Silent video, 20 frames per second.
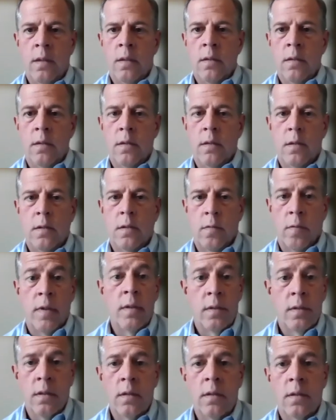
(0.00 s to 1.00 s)

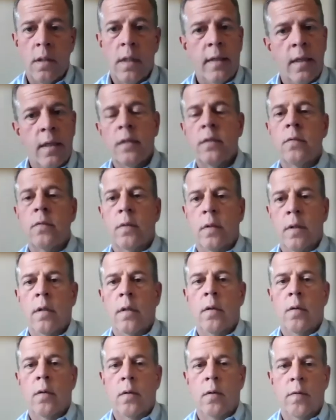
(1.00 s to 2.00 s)
stringent, I guess, or
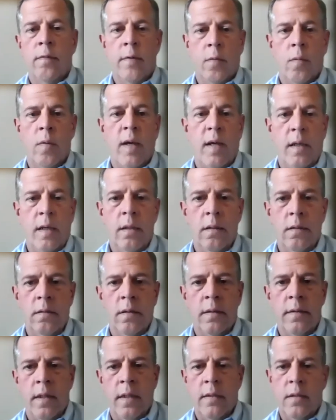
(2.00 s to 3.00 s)
overweighted
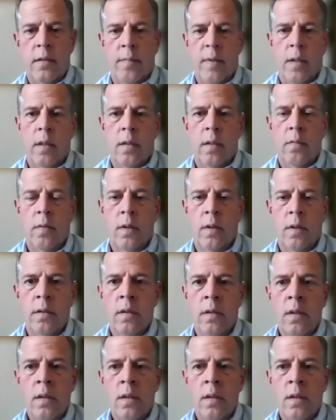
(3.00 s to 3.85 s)
on that to begin with.